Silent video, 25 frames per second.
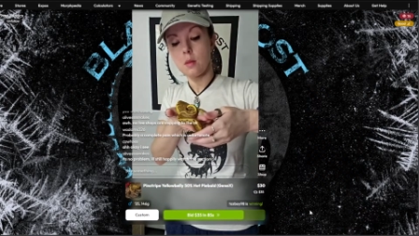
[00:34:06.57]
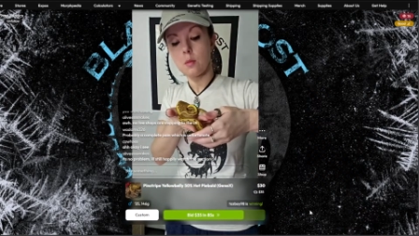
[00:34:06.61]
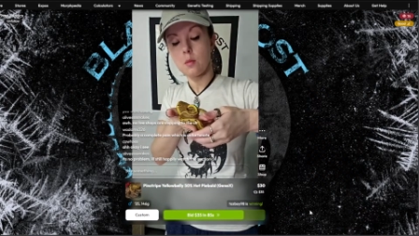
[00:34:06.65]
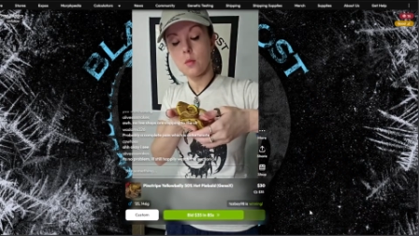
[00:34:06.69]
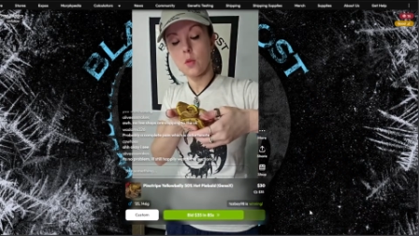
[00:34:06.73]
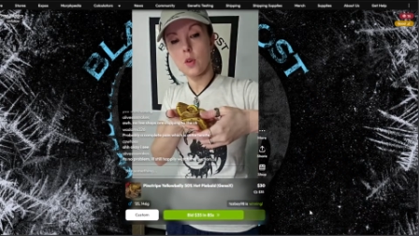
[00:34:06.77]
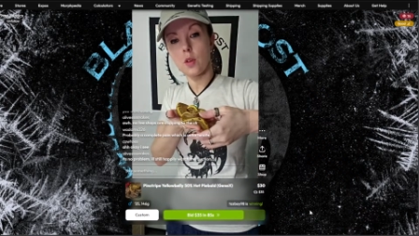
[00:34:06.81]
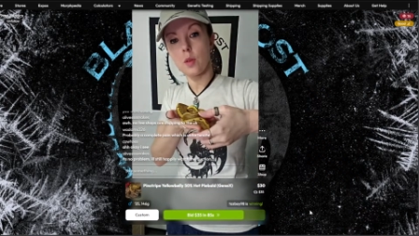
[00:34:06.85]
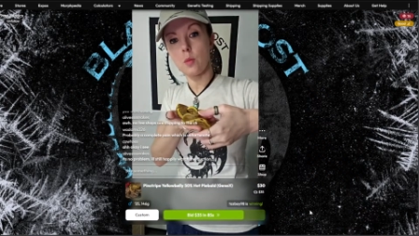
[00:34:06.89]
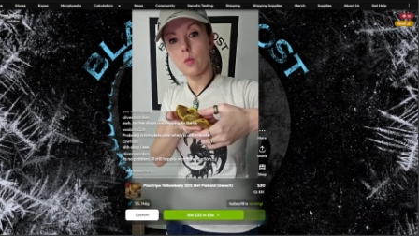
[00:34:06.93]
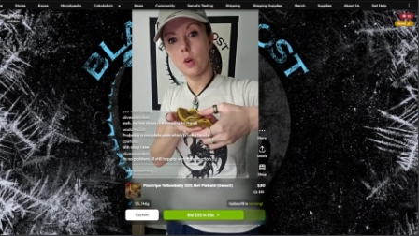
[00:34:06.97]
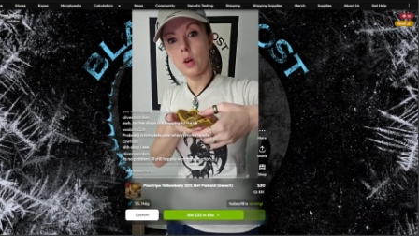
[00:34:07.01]

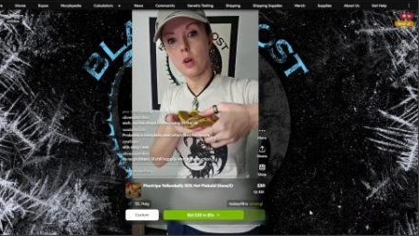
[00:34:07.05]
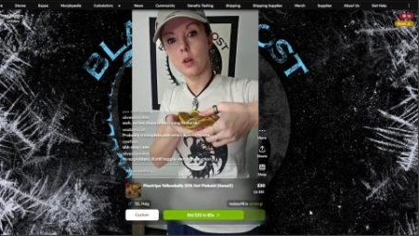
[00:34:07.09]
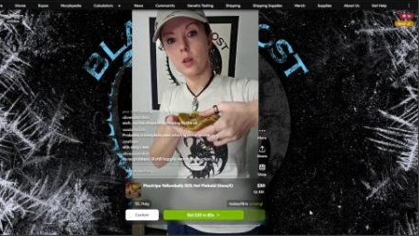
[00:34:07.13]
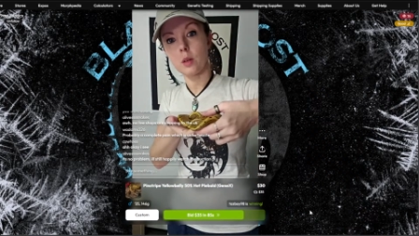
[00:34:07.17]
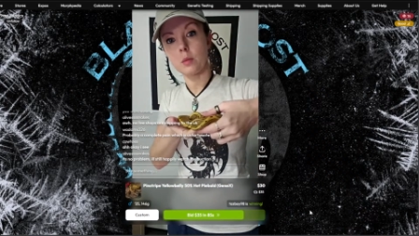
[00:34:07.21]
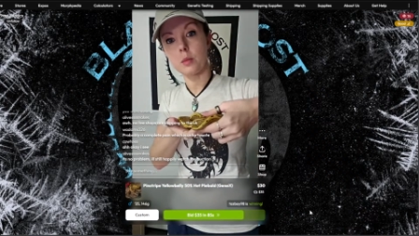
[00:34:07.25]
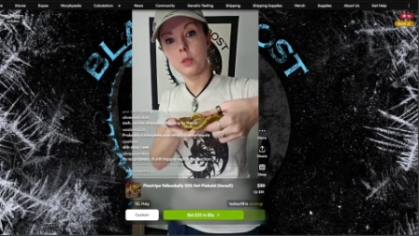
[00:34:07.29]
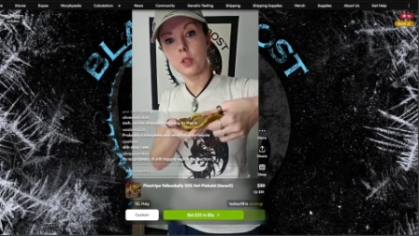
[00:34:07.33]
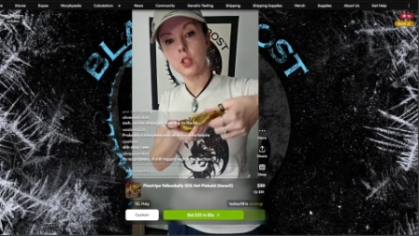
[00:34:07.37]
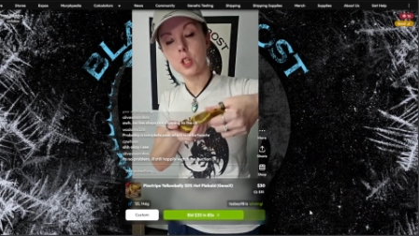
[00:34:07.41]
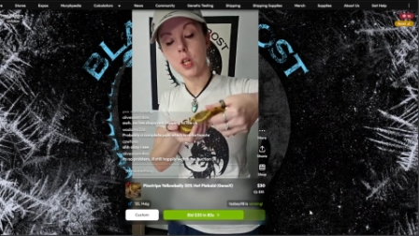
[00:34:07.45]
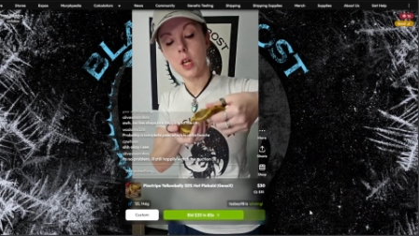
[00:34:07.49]
more than
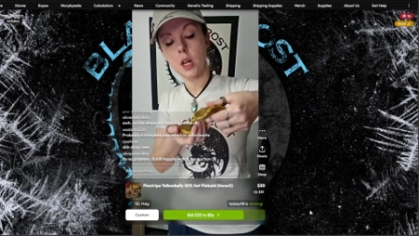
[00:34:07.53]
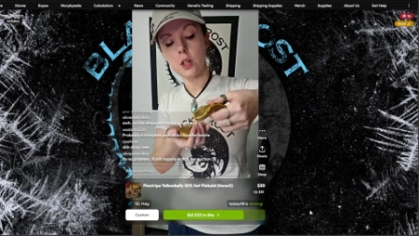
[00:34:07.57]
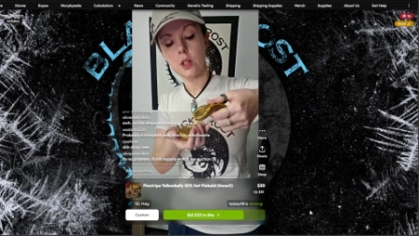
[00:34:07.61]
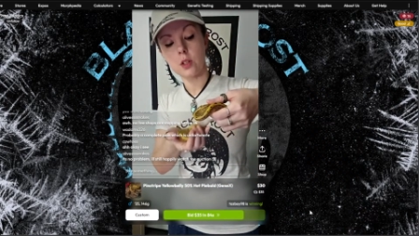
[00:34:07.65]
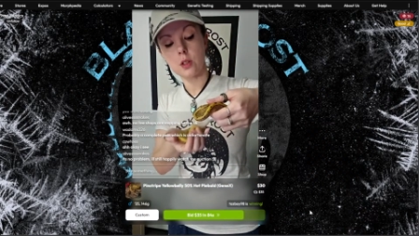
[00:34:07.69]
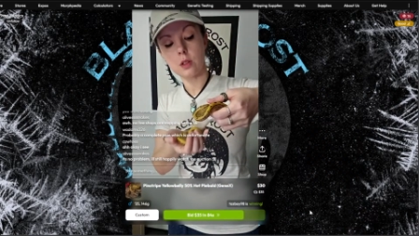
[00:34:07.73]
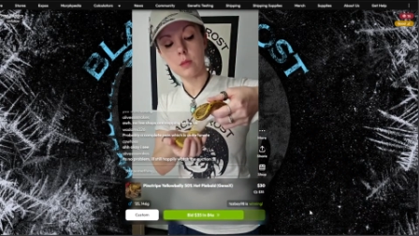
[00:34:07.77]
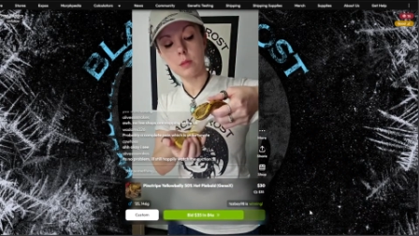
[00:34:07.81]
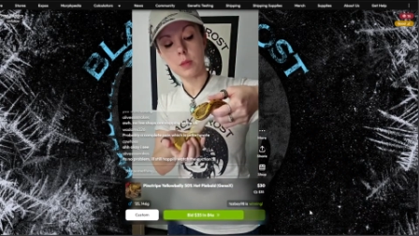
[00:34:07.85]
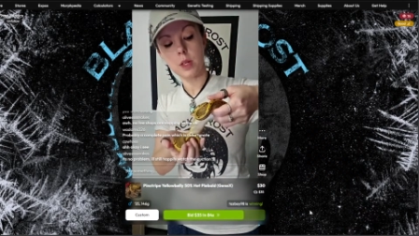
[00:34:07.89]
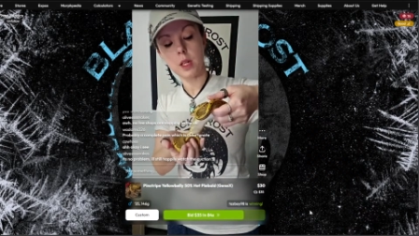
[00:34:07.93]
welcome to change them.